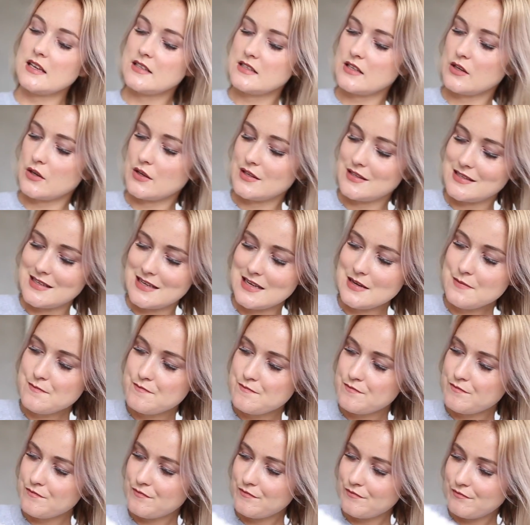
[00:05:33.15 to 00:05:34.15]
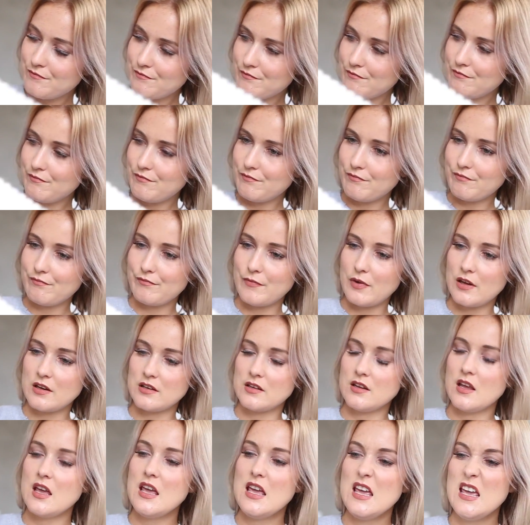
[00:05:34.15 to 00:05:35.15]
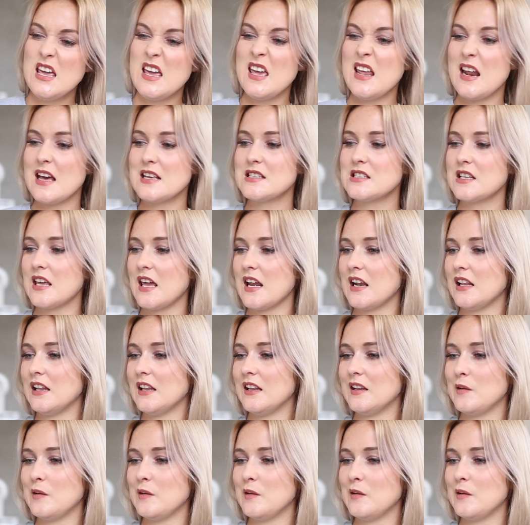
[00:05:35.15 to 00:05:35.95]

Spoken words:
as you can see. But it has to get a